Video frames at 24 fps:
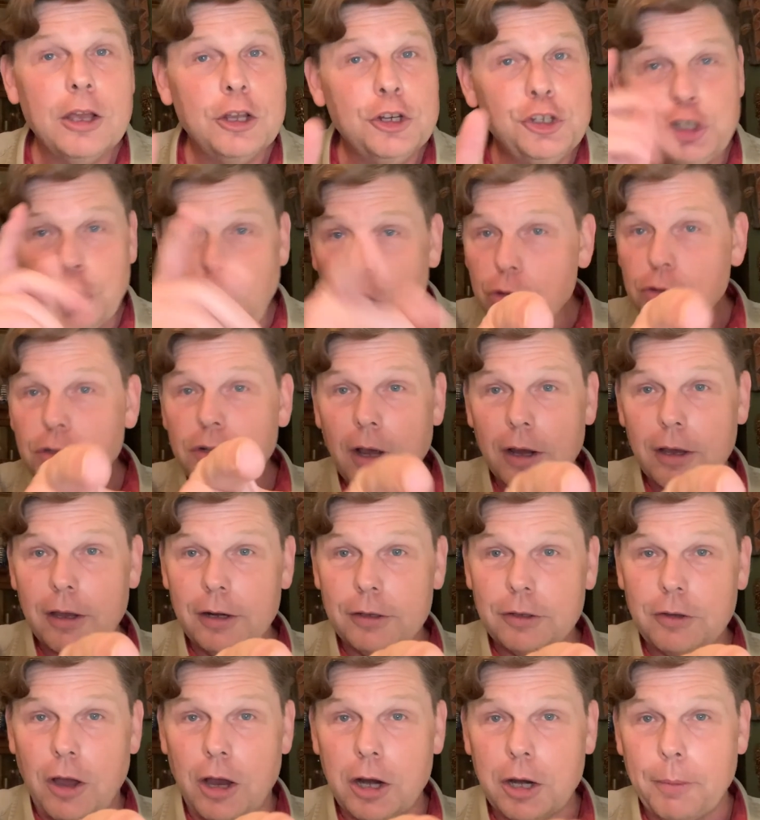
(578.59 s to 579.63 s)
Joe's not going
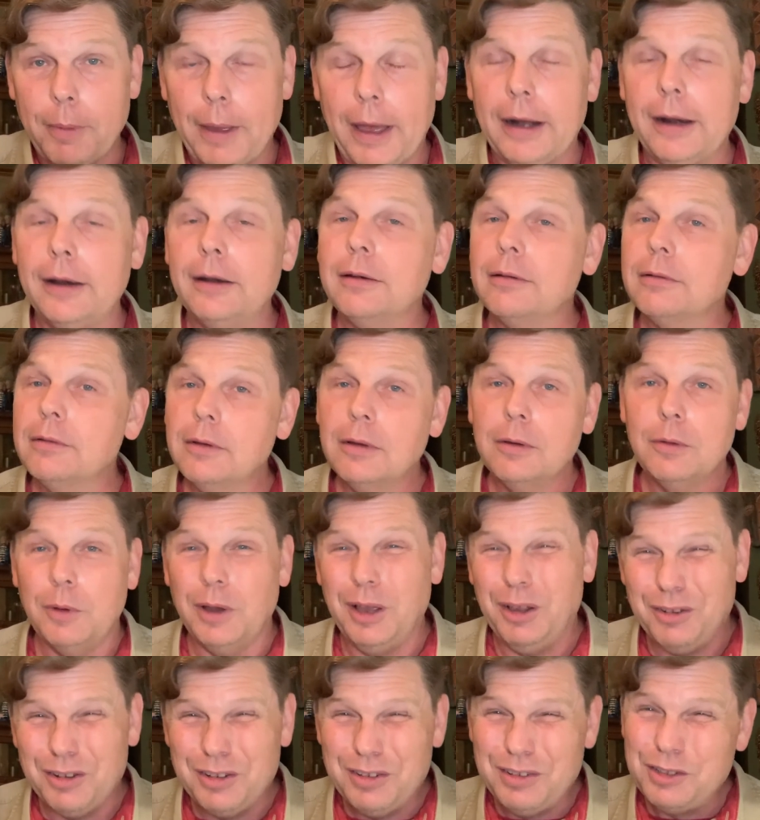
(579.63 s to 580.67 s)
to talk about it.
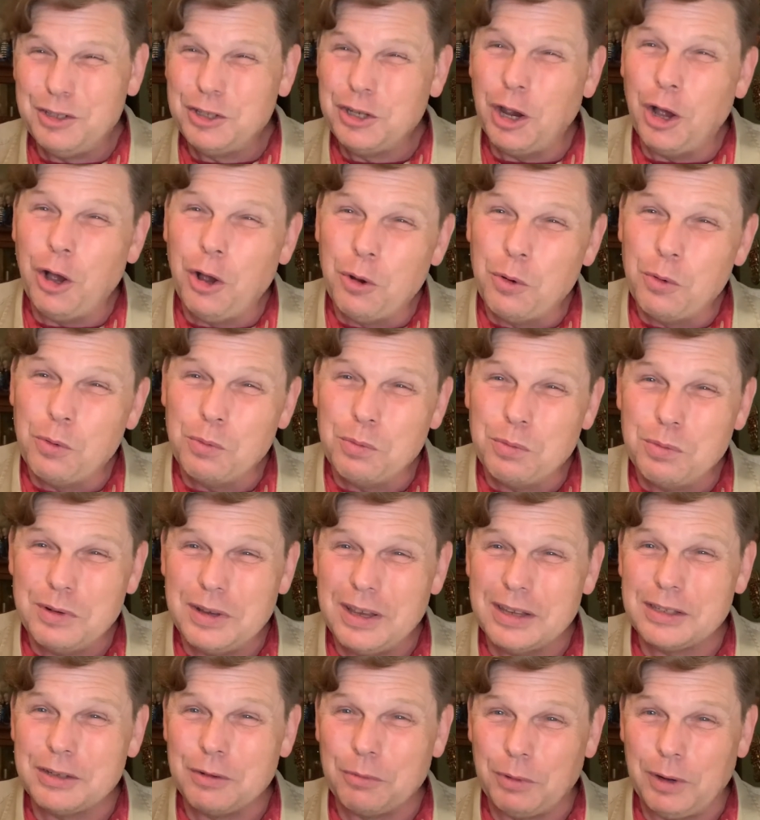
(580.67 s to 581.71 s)
Well, Joe
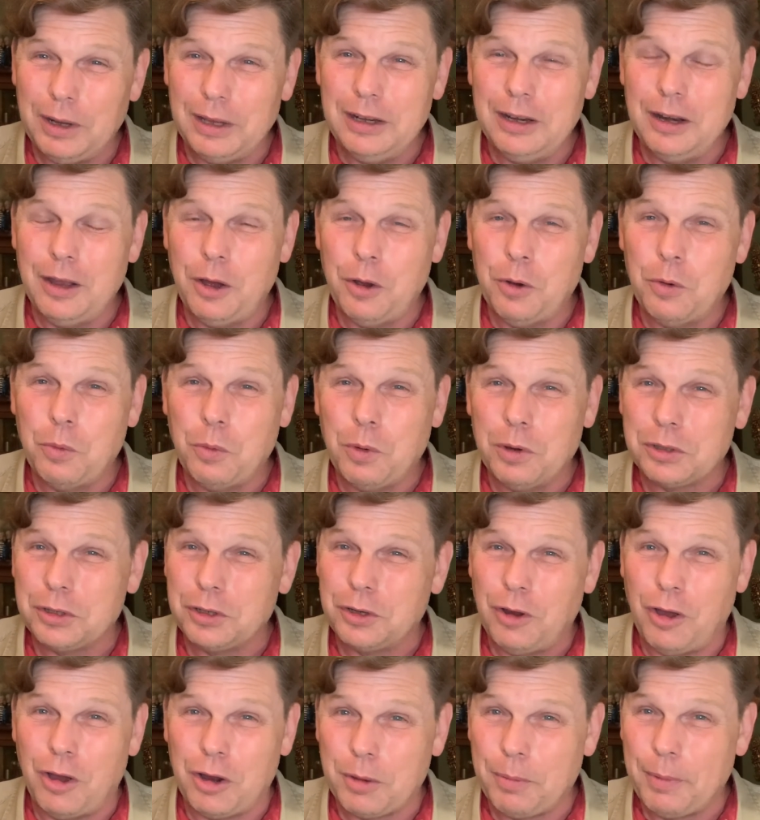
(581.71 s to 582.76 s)
doesn't really know what to
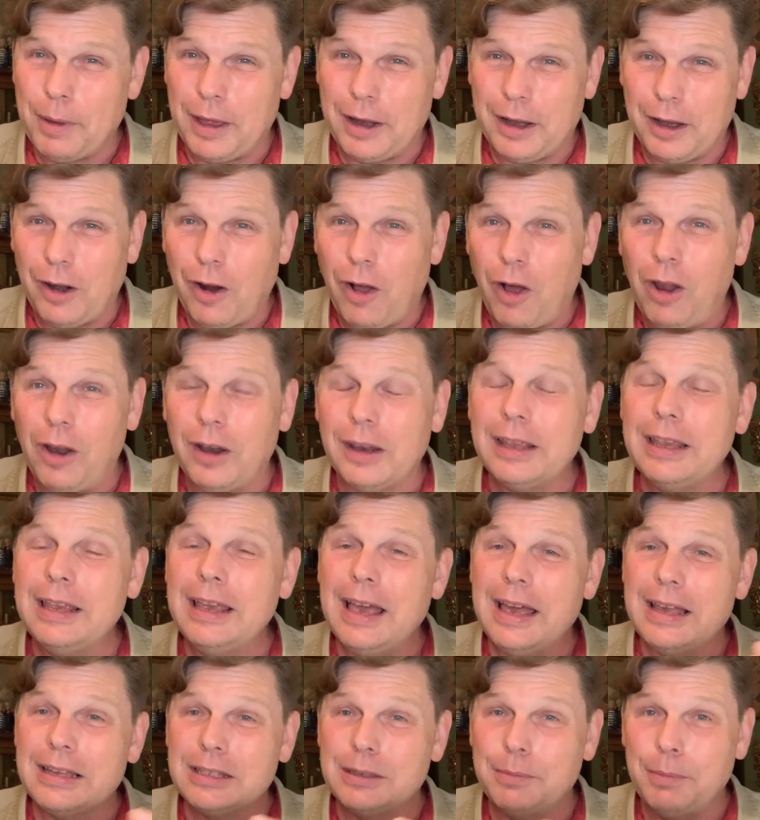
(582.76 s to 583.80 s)
talk about at all. He
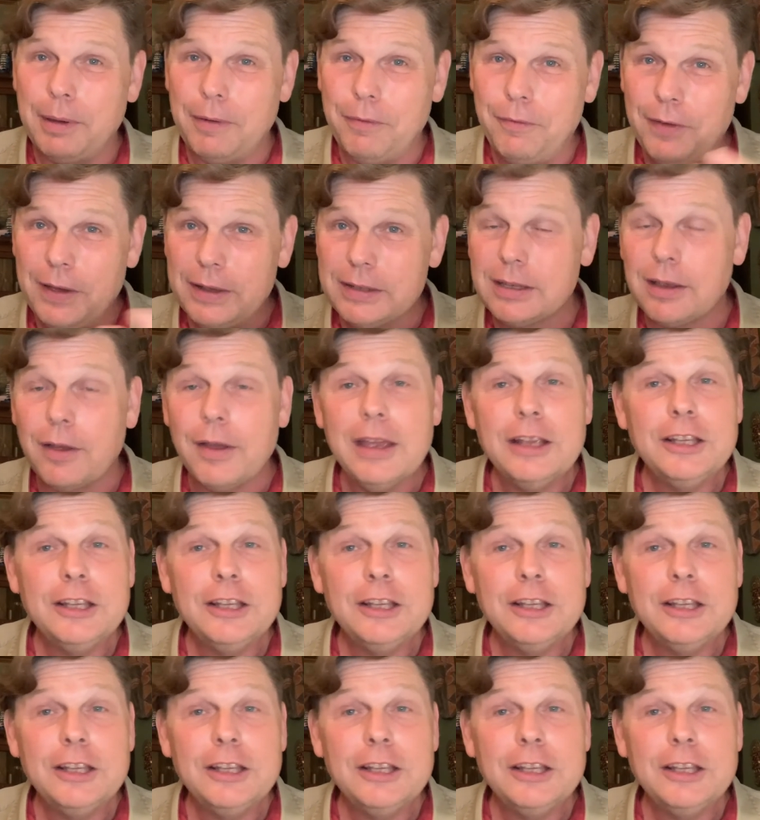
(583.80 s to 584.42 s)
has to be fed.